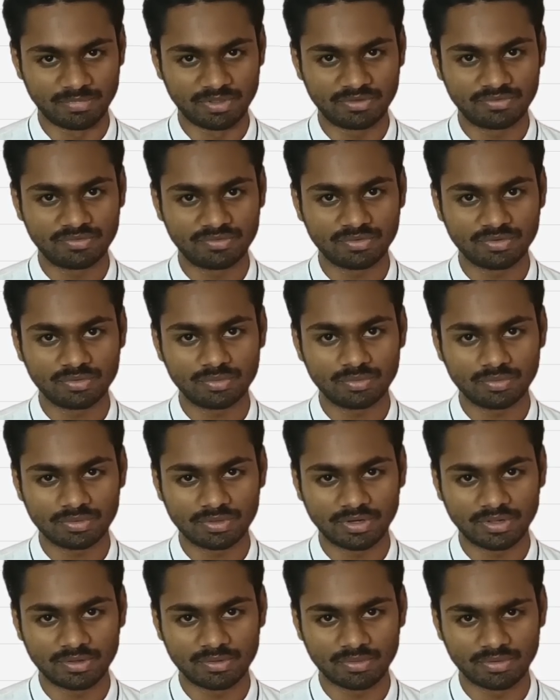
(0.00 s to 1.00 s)
Make sure to
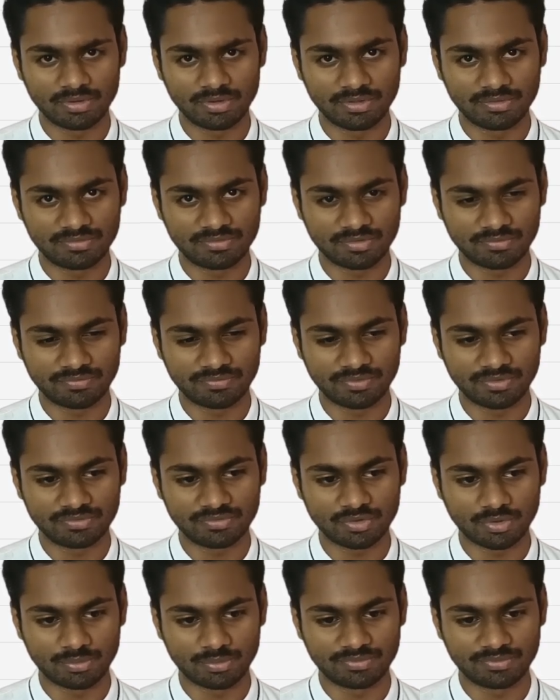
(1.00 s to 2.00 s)
click on this
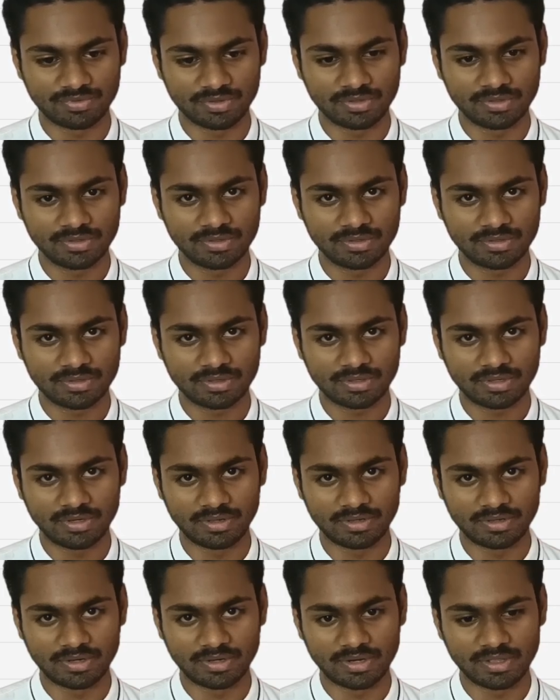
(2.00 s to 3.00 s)
first option,
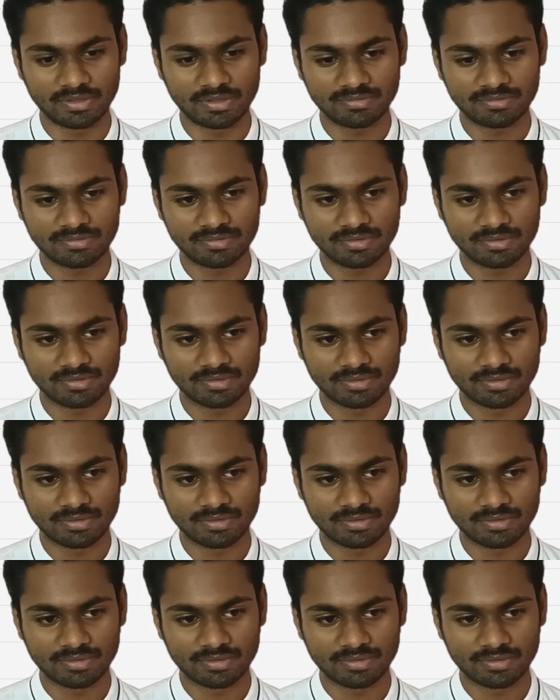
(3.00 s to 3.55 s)
click next.